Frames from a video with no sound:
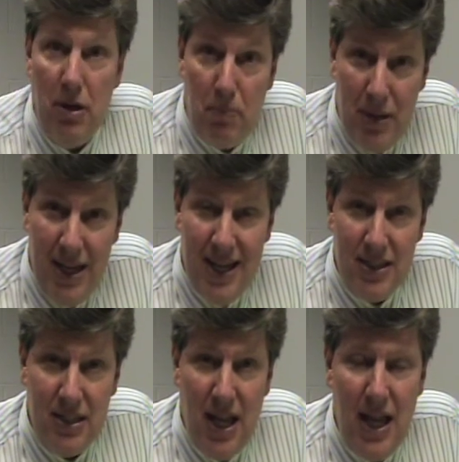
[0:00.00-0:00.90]
in
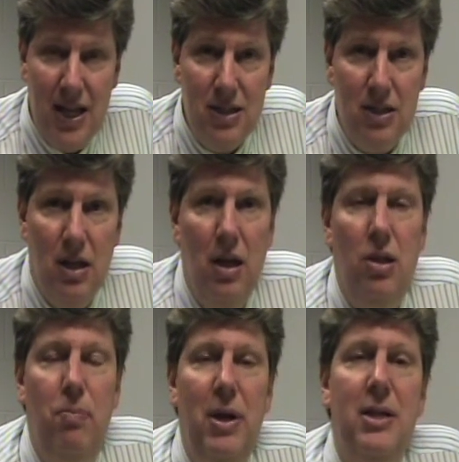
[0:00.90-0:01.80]
PSAs
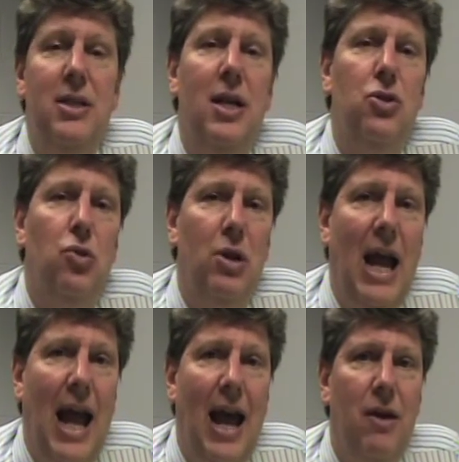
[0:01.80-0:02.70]
are going to
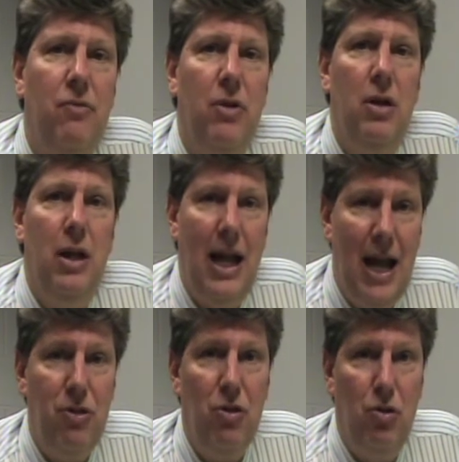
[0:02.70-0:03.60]
have an
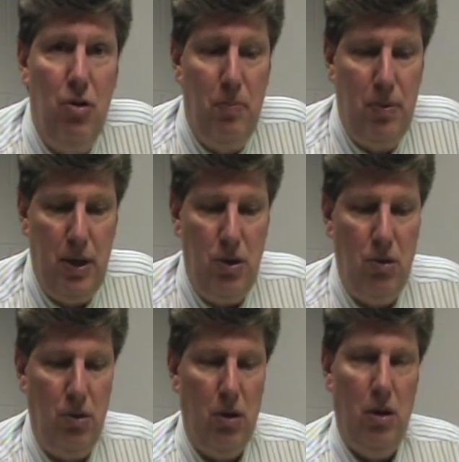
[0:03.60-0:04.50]
ethical appeal